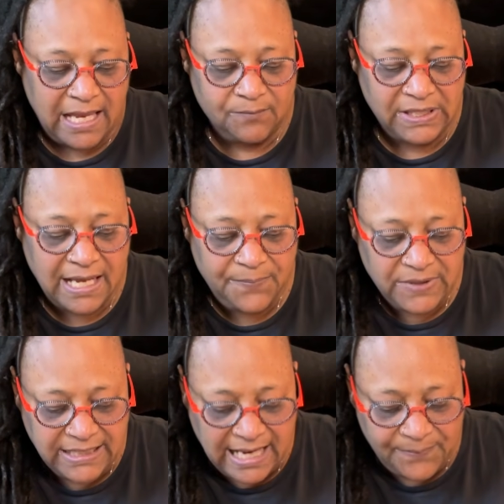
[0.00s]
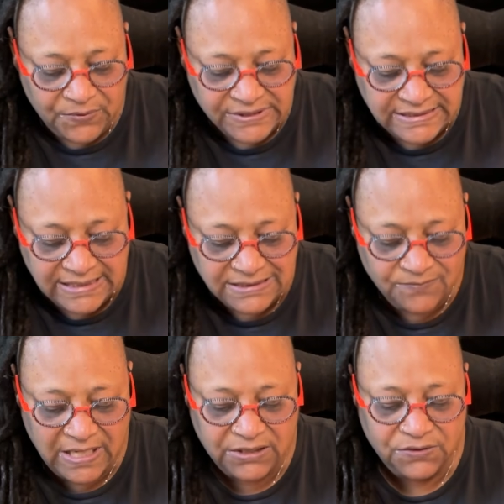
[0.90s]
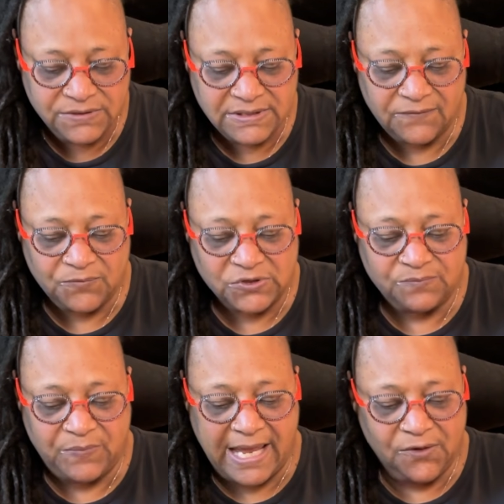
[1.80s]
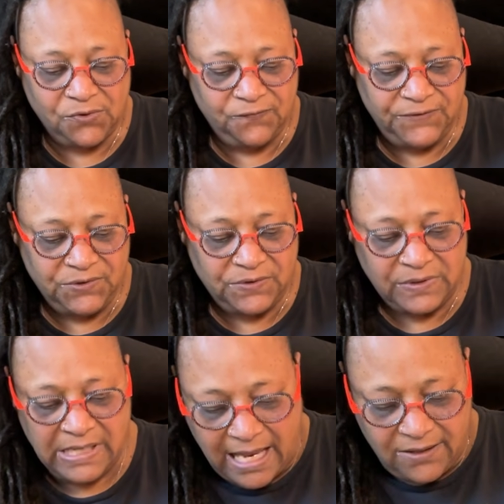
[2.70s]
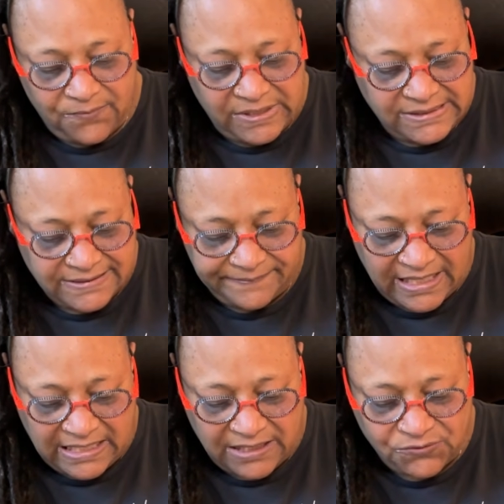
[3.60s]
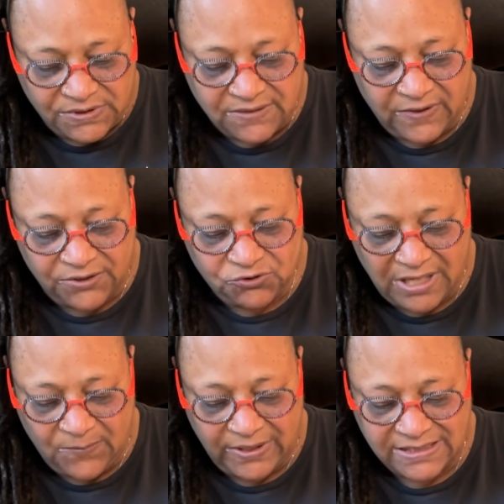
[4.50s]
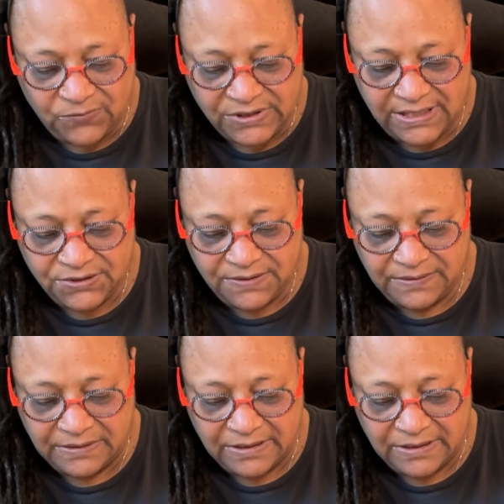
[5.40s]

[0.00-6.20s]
and monopoly capital seeks to make use of the most backward feudal elements in the interest of untrammeled exploitation.